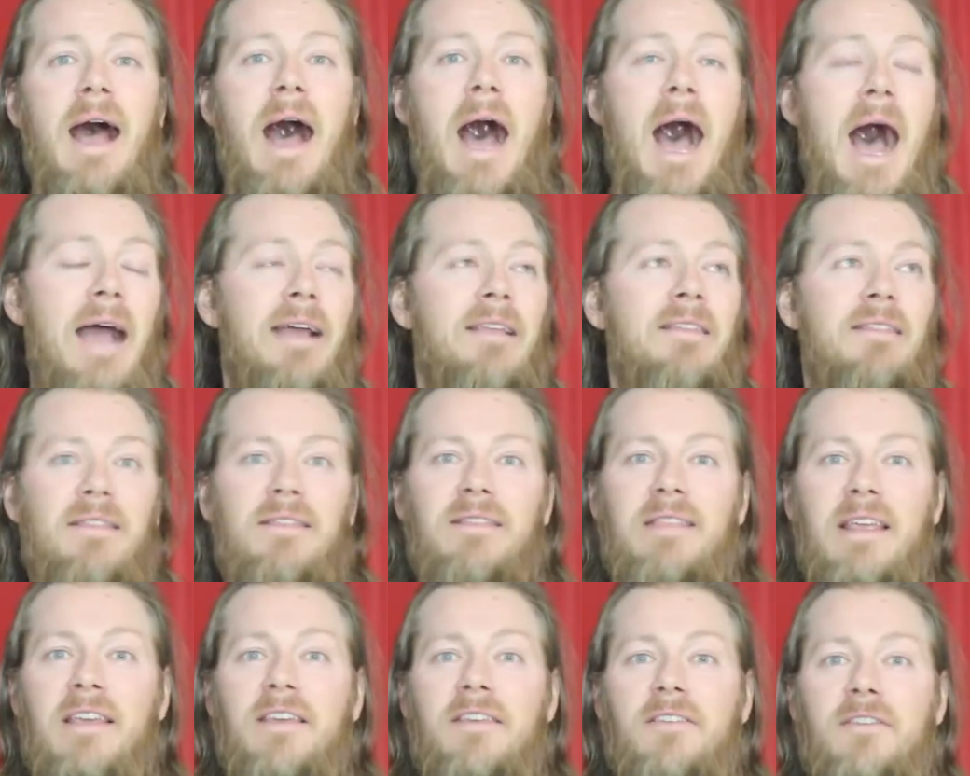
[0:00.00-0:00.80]
I
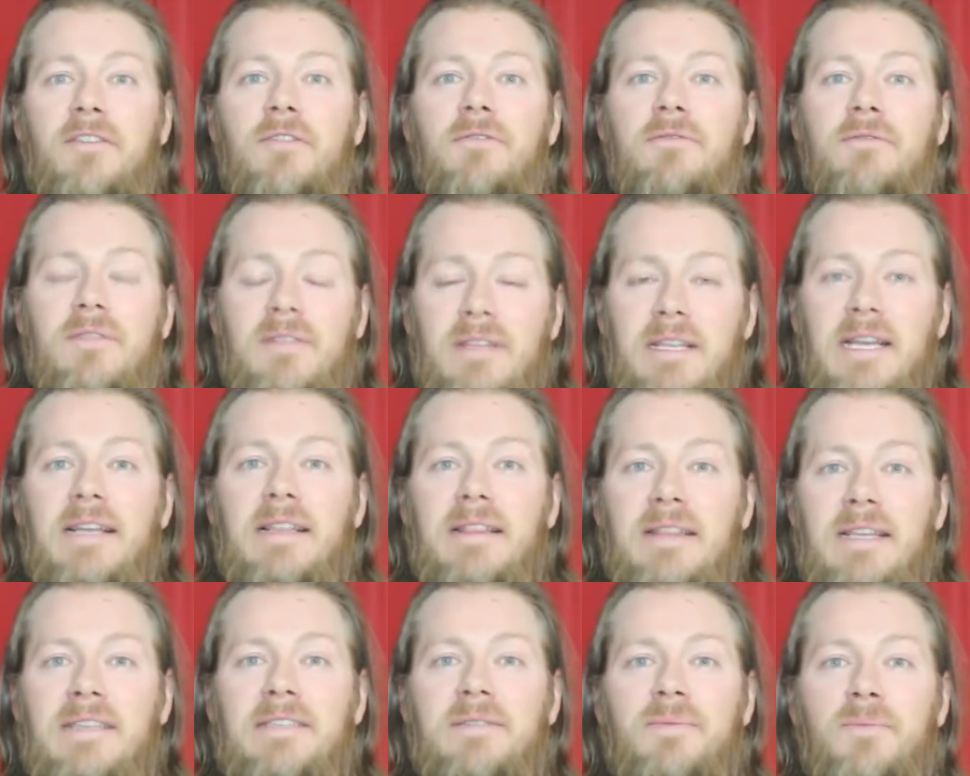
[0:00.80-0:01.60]
think you'll
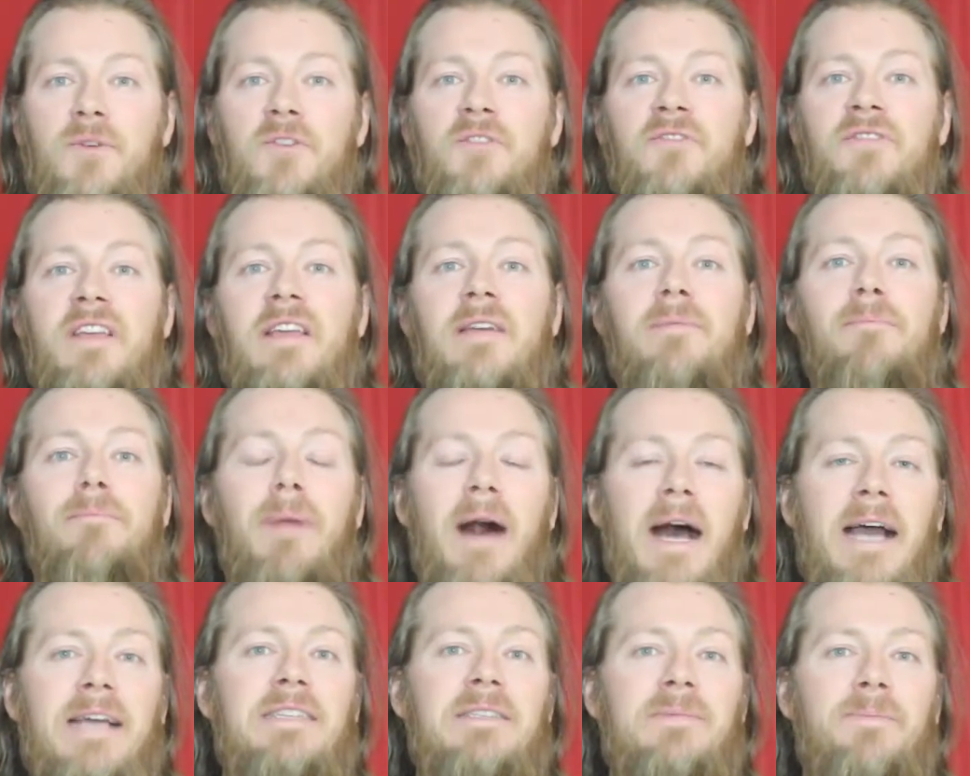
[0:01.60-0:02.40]
dig this movie.
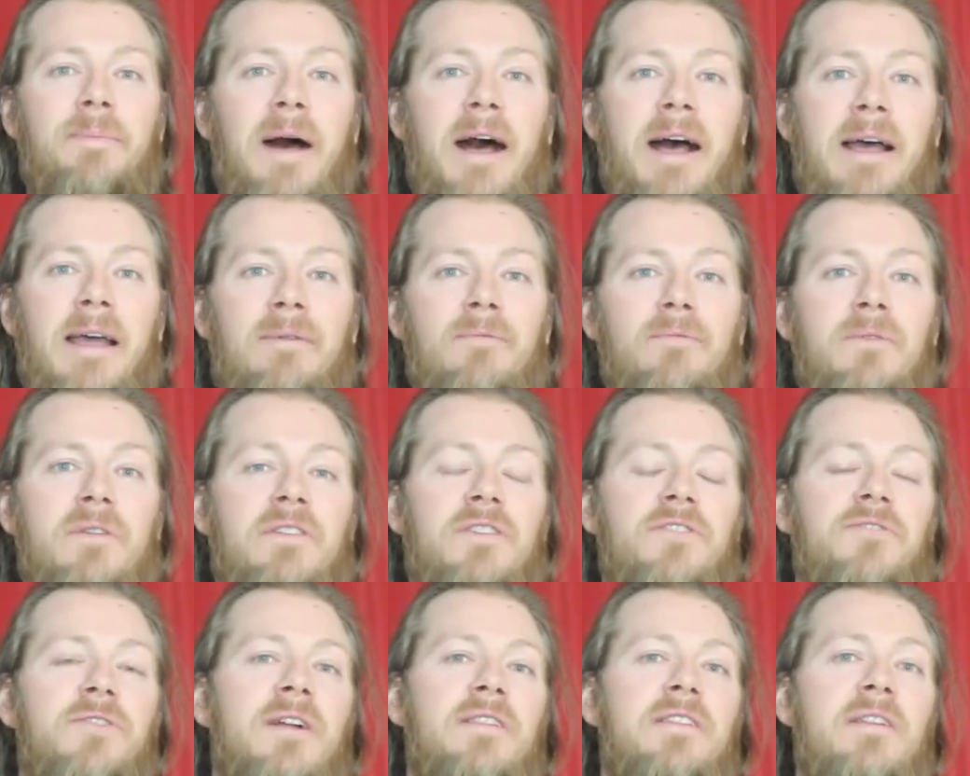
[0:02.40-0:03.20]
My Spy
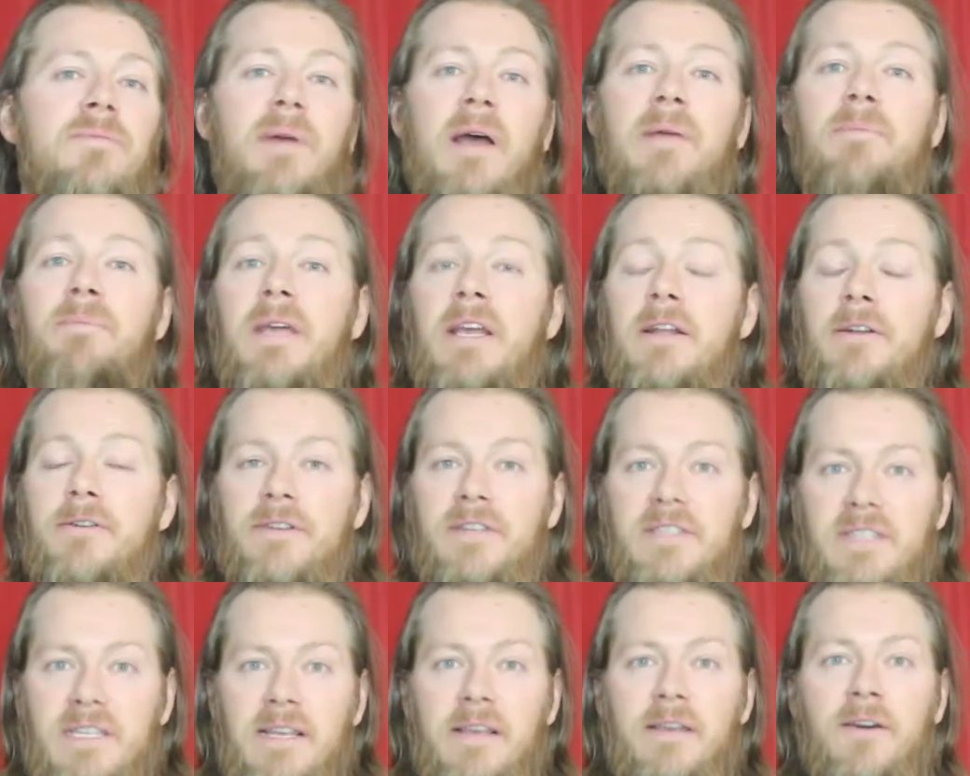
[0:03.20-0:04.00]
was directed by Peter
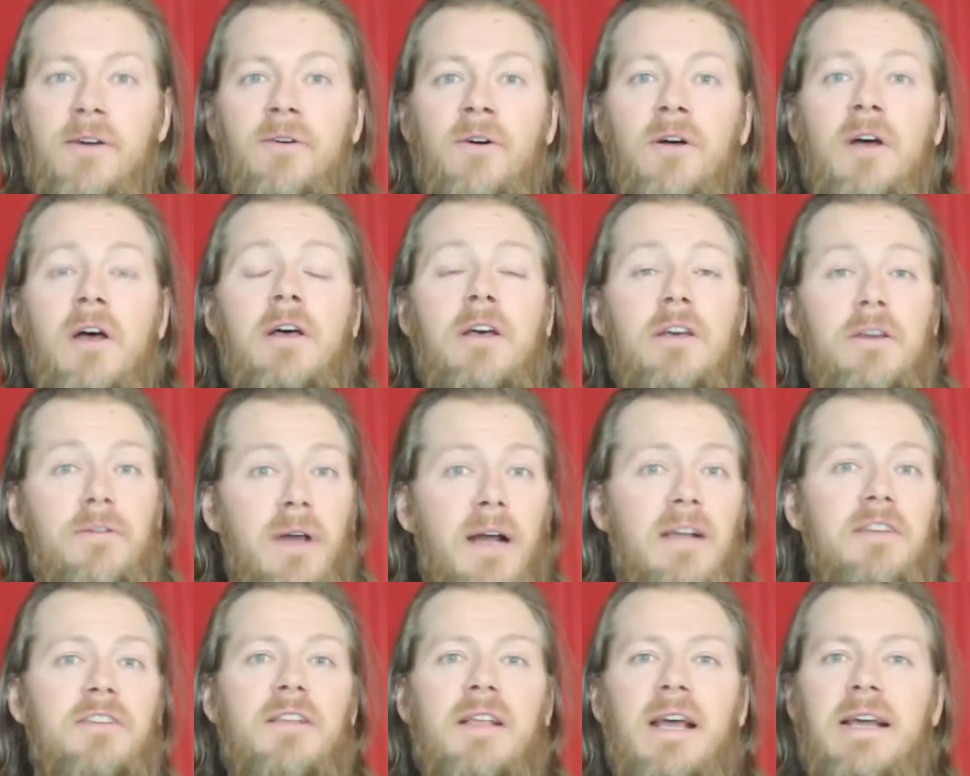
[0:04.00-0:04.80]
Siegel, who
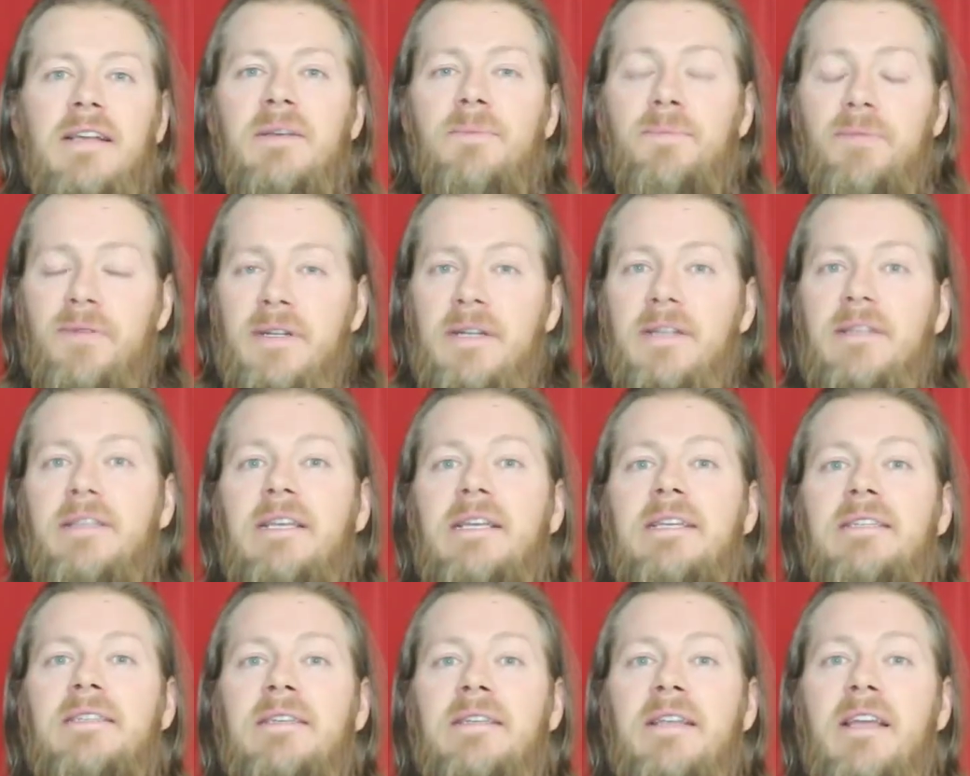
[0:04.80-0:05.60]
actually has a pretty
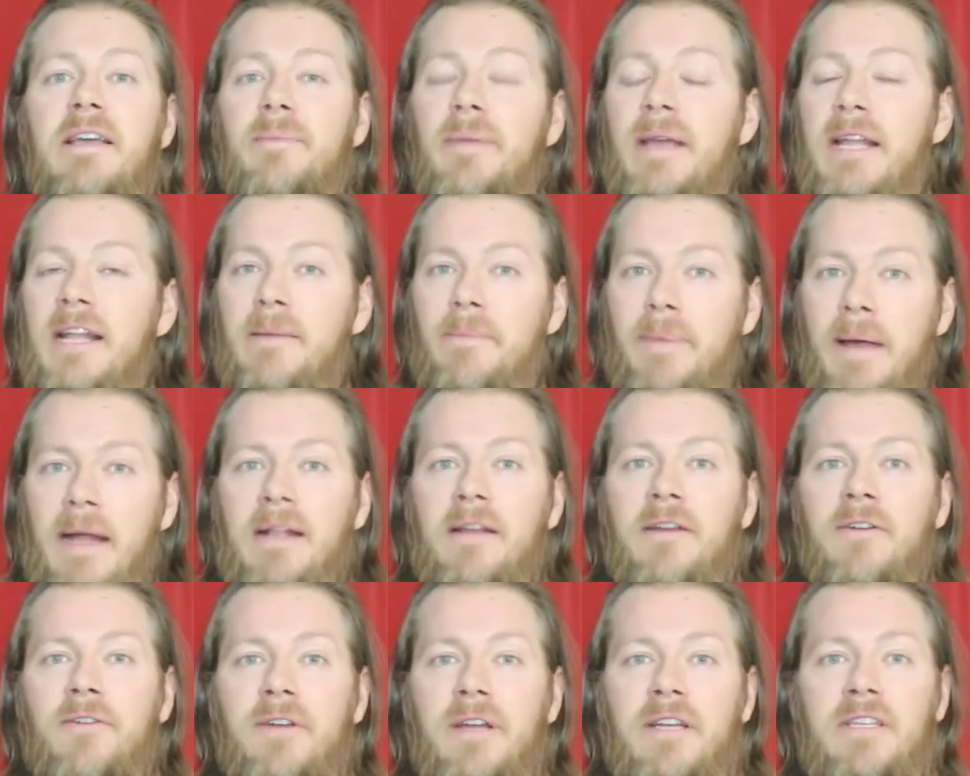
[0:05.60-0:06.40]
decent comedic
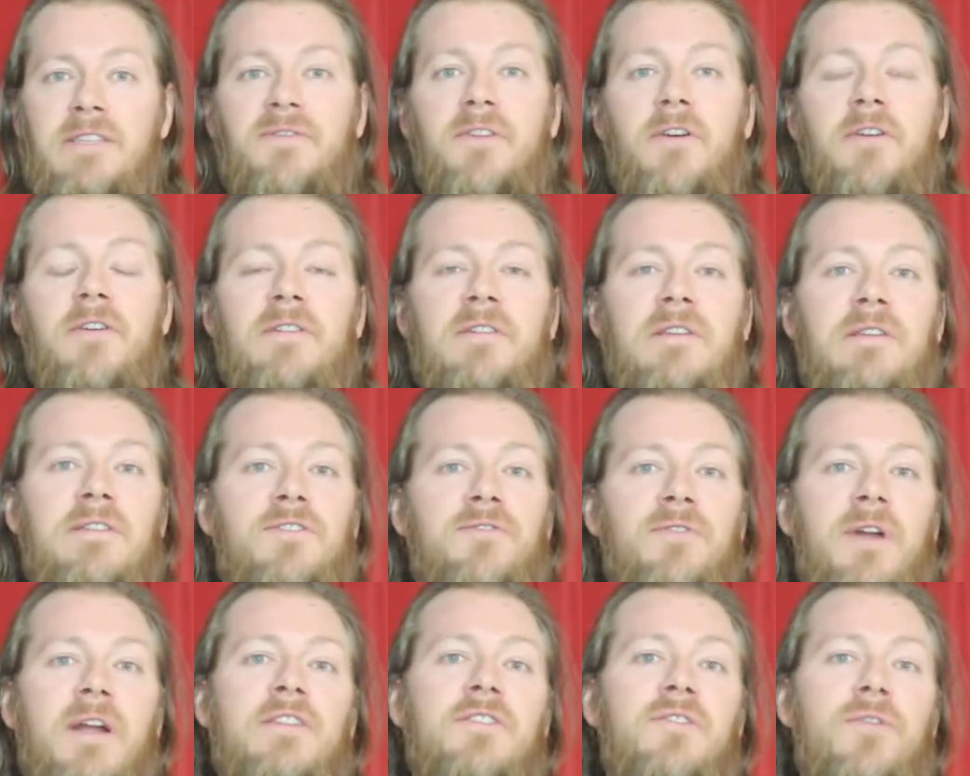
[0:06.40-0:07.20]
pedigree as far as his
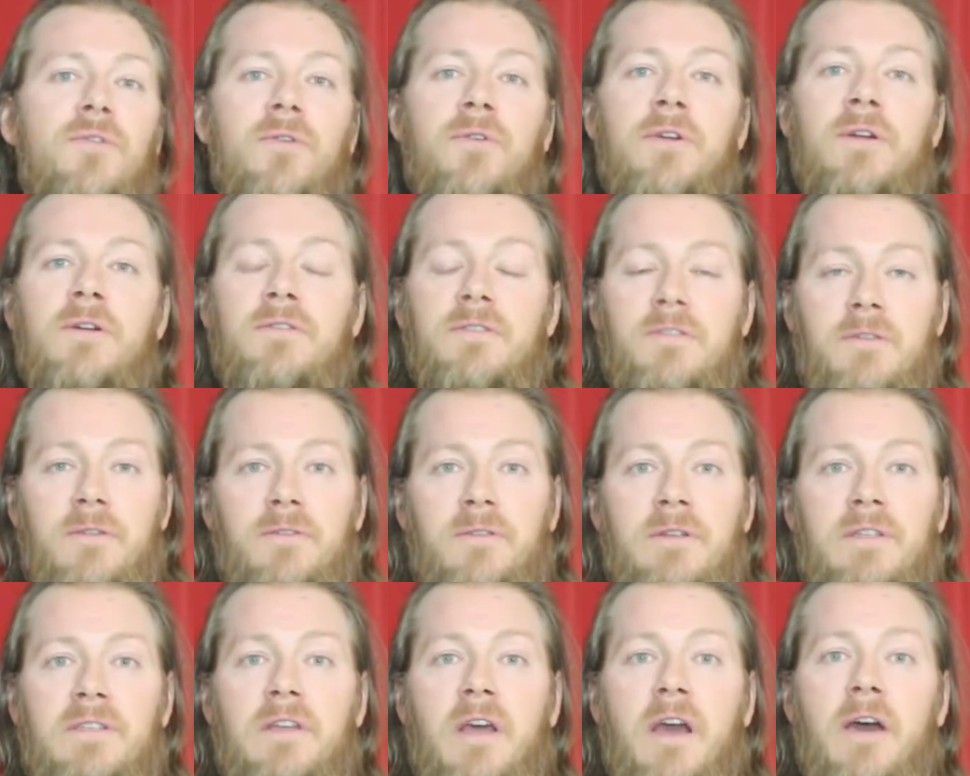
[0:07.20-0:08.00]
directorial
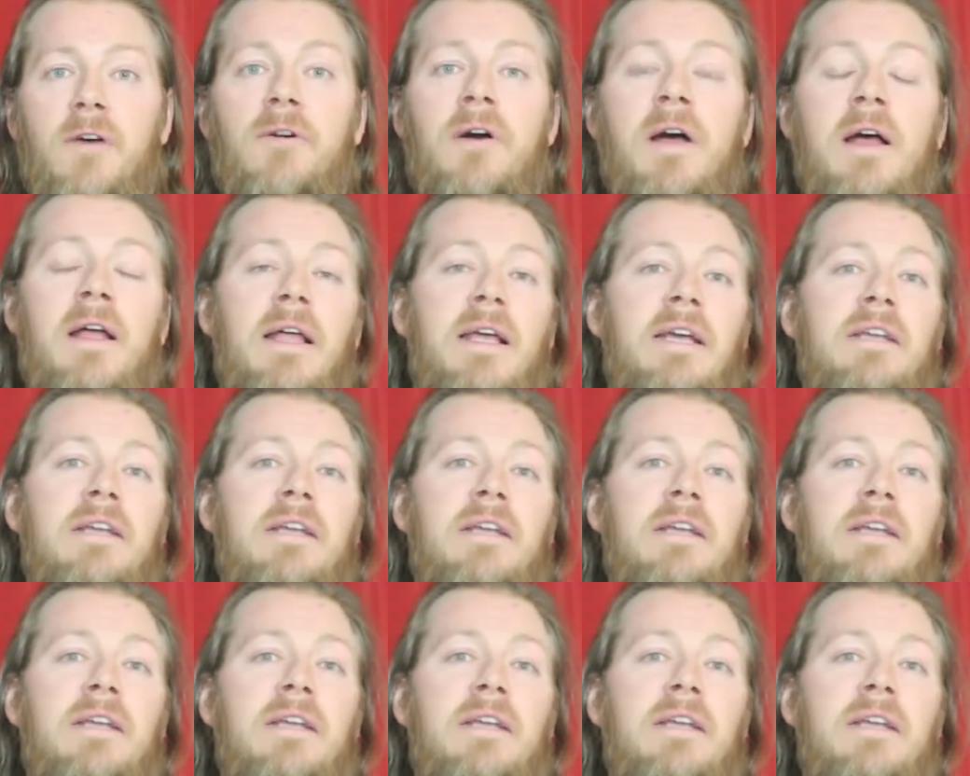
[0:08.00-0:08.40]
duties go.